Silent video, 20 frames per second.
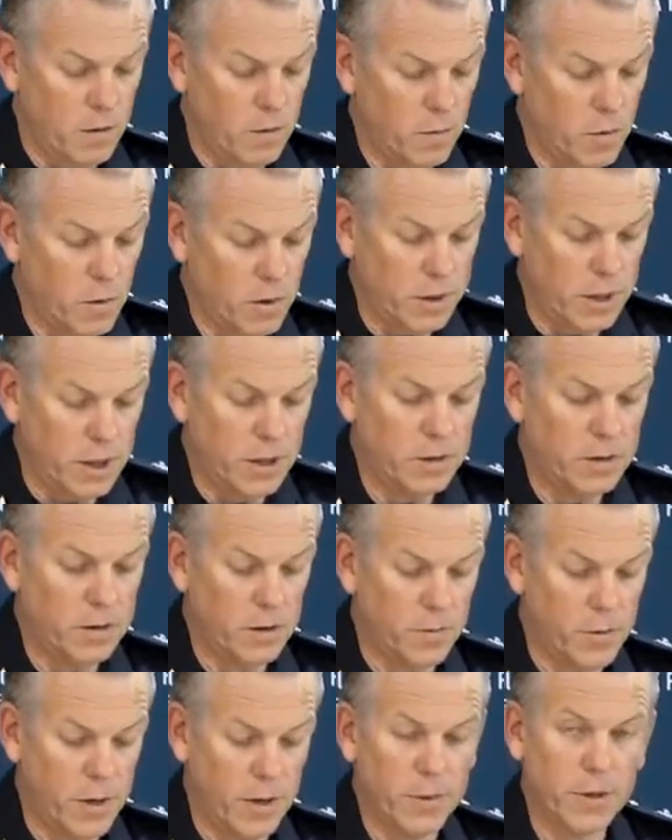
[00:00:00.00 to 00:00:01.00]
walked into
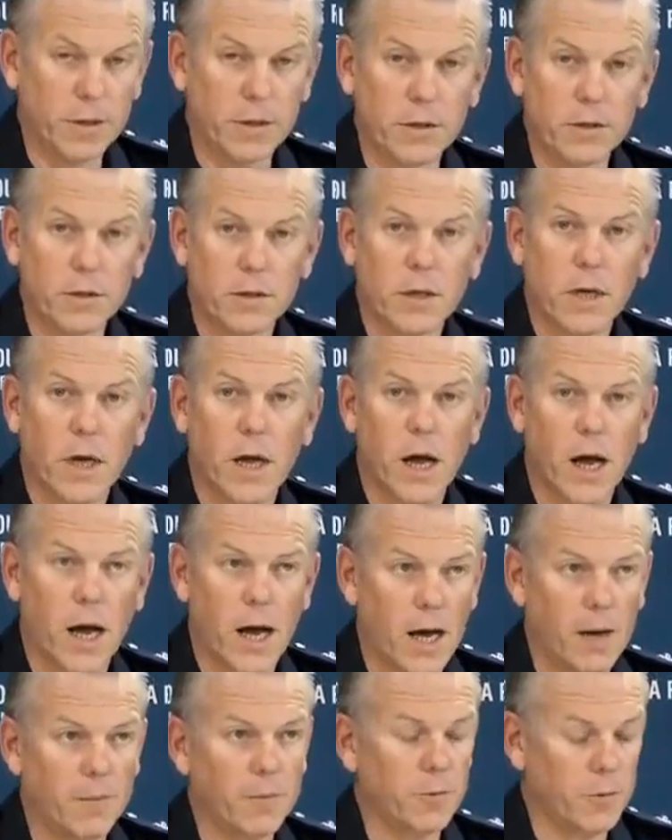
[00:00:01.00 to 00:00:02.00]
the premises
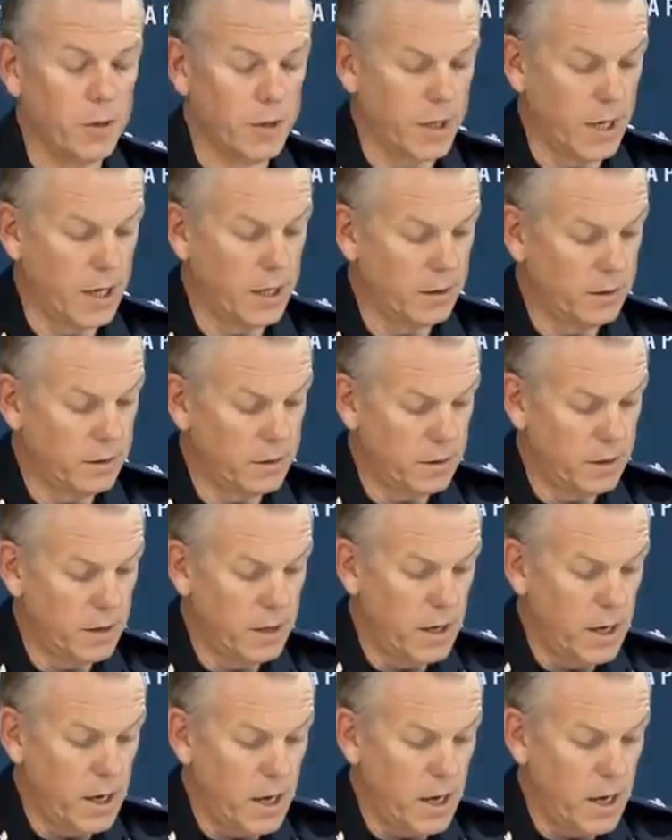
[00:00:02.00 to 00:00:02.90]
armed with guns